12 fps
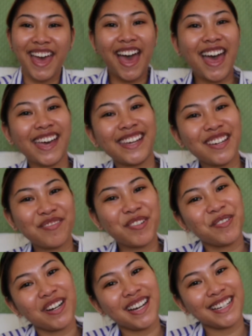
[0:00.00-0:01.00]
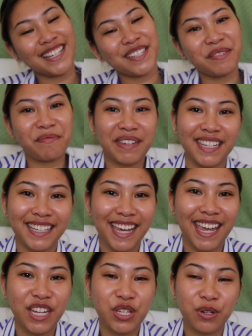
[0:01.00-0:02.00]
Hi everyone, it's me
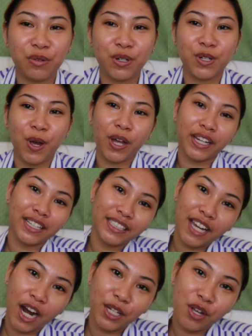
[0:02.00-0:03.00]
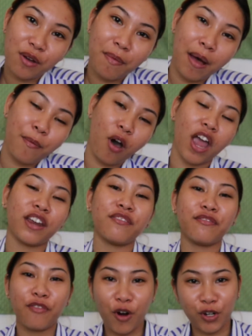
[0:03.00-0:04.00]
again, Jewell Joy Gilliardo Abapo,
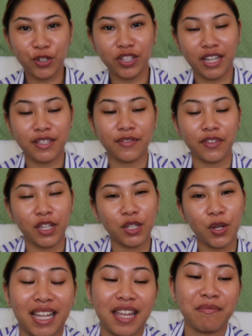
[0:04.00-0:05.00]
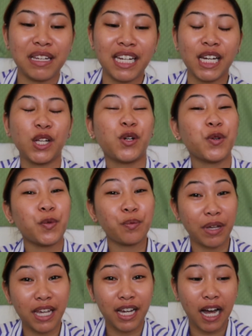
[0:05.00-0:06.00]
and for today's video, binili kong
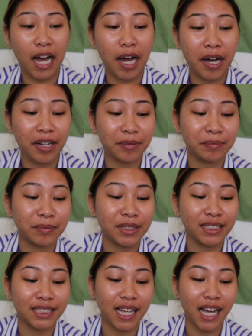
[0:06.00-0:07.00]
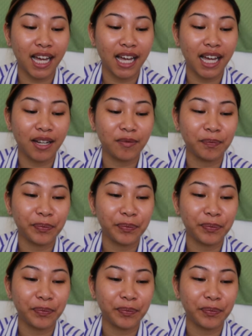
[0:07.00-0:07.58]
makeup sa